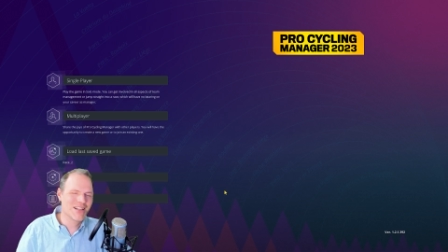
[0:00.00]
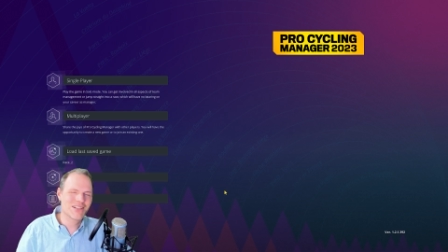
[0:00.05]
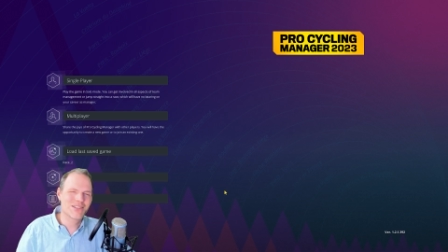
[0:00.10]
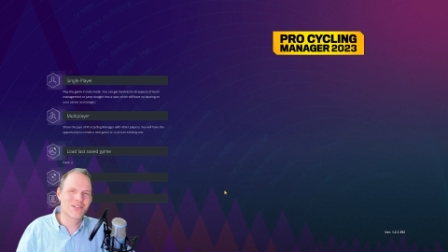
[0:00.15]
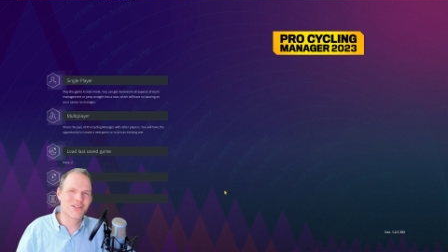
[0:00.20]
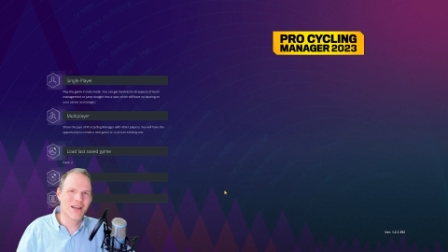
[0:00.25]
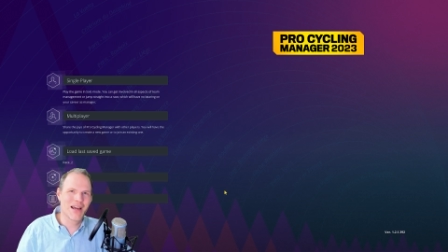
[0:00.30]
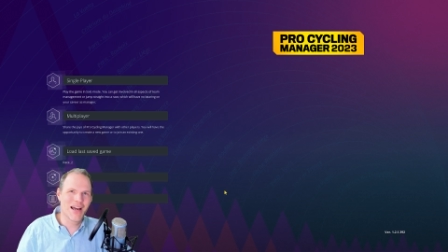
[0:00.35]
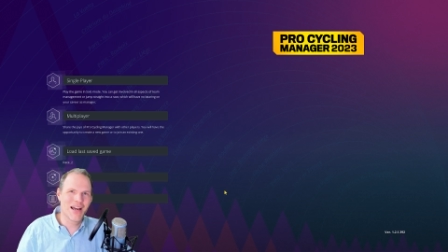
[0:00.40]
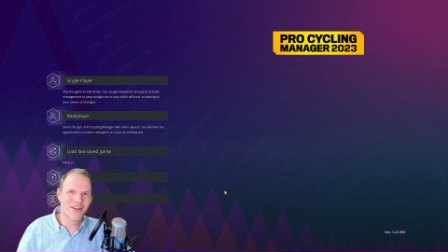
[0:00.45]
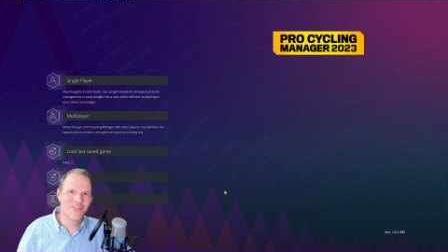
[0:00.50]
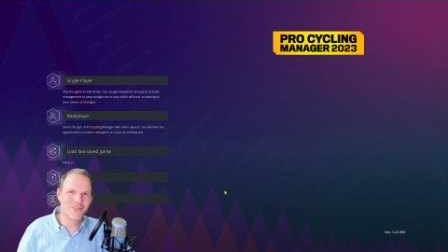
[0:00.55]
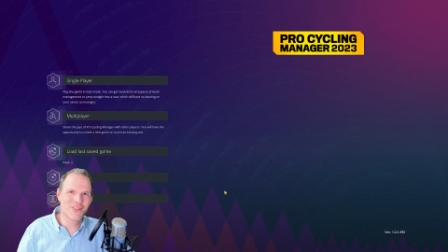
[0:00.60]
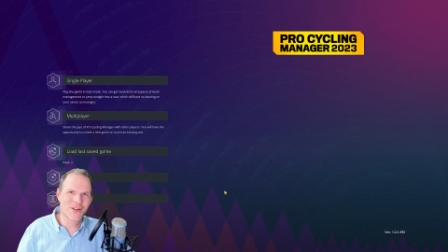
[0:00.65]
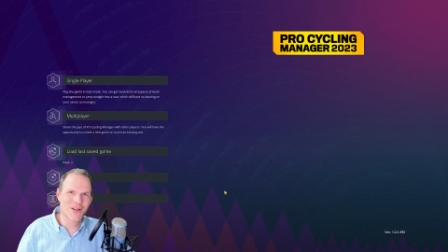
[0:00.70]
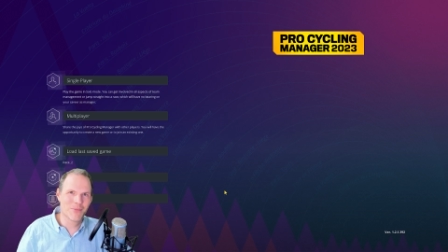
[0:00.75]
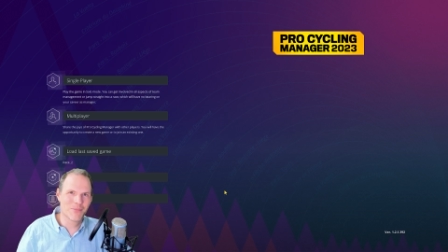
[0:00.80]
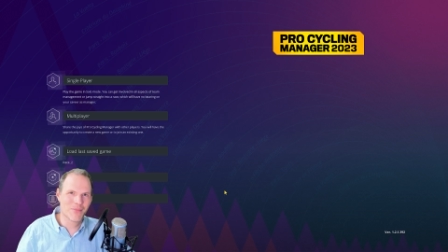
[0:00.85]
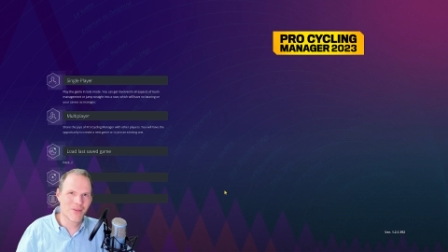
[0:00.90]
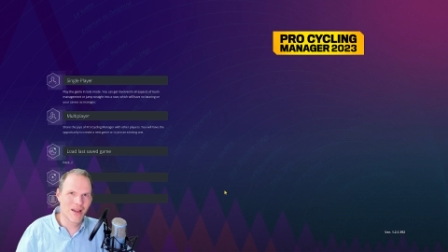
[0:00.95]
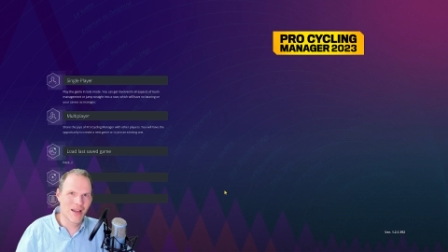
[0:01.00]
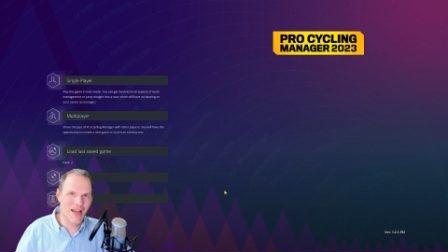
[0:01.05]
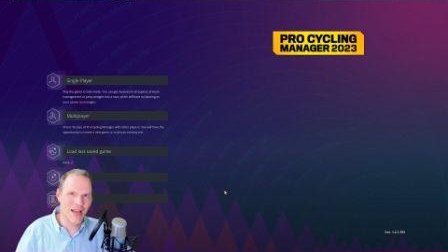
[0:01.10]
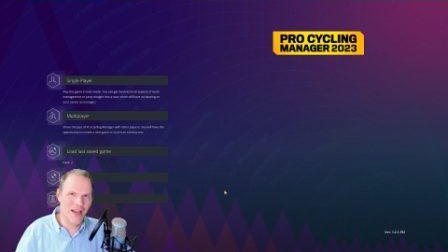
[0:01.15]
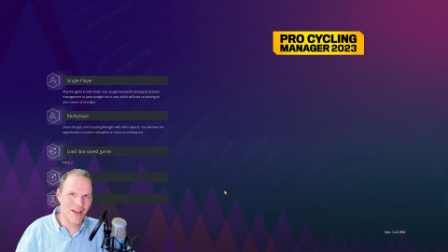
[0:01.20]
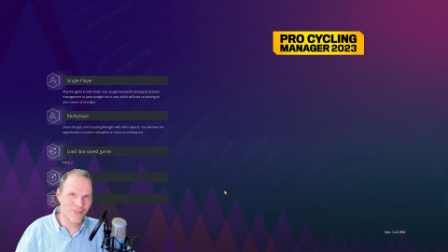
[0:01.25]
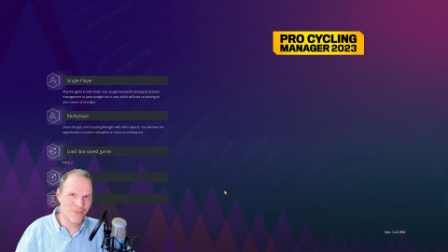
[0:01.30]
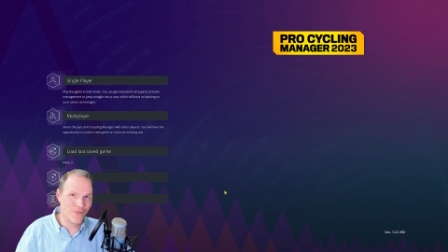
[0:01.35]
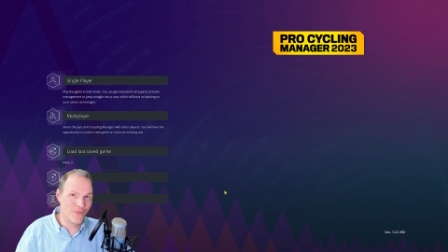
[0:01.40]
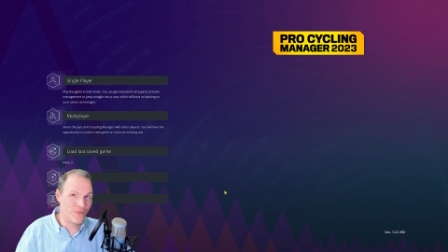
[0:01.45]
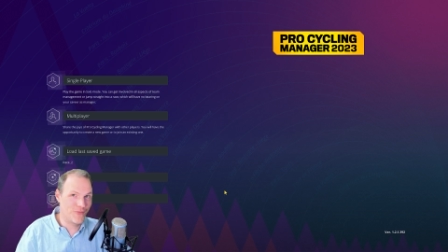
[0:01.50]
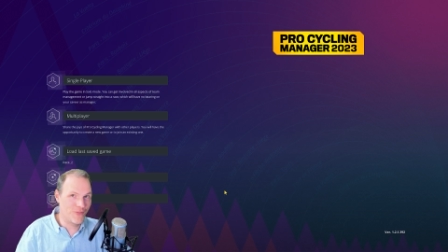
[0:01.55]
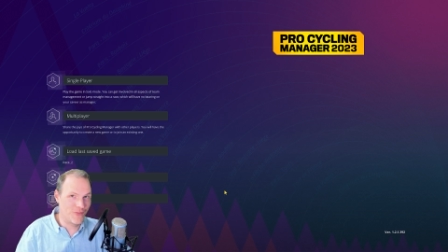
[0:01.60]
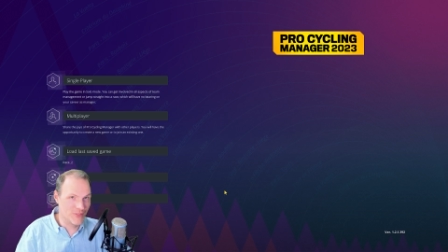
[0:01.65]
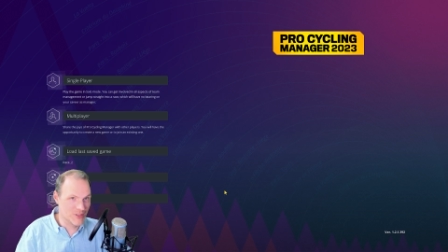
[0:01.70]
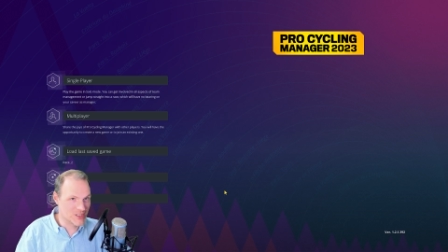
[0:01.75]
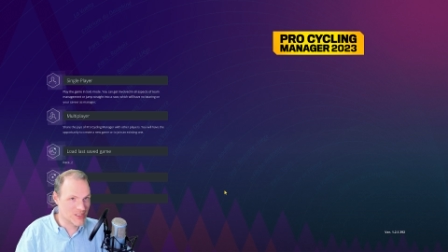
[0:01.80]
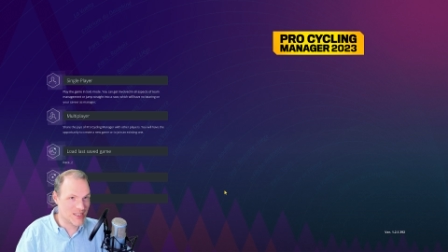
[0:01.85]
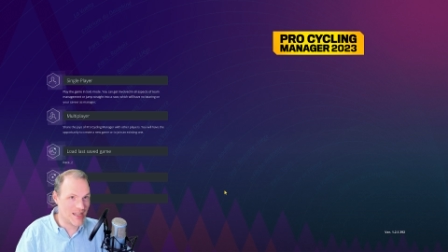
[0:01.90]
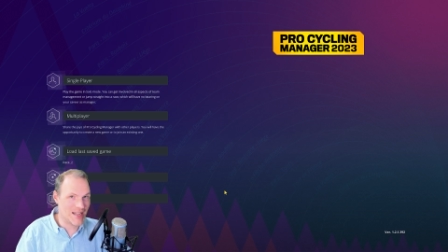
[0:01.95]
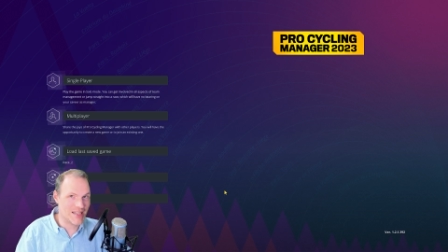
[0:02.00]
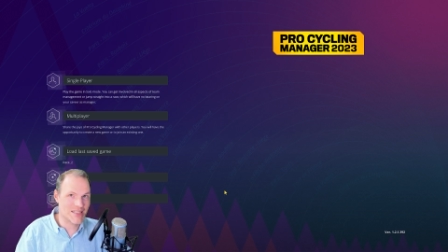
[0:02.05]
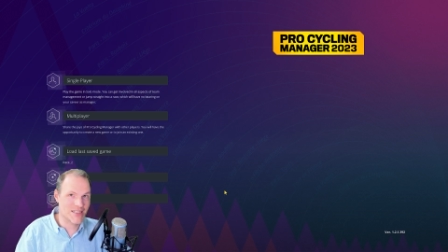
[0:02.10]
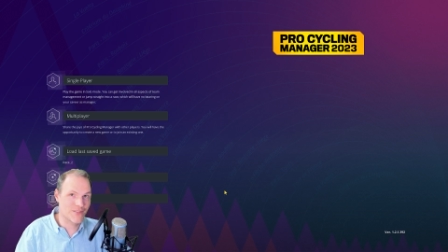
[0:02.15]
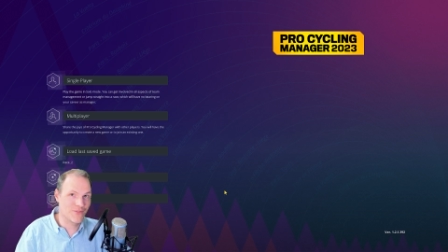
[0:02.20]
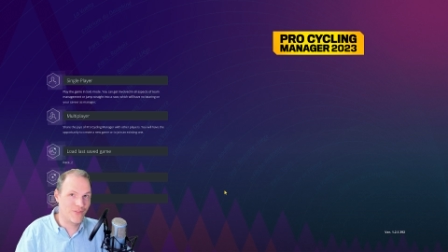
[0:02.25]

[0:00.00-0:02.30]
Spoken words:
to have him have stats